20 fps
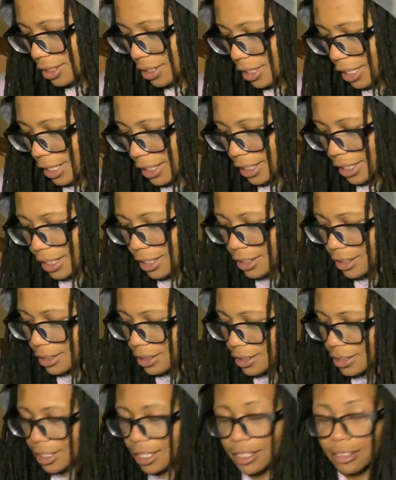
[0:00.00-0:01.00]
I
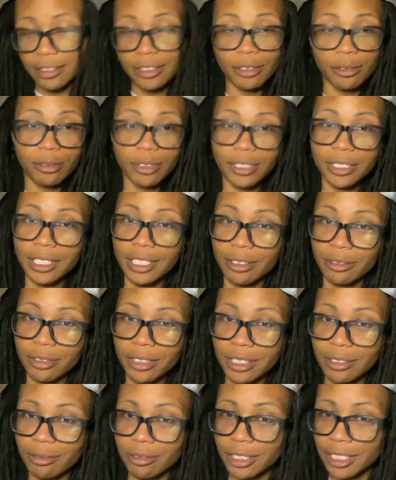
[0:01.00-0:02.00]
guess. I don't know where that
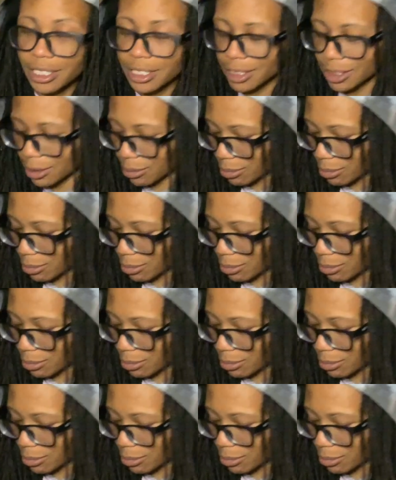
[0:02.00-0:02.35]
written one is,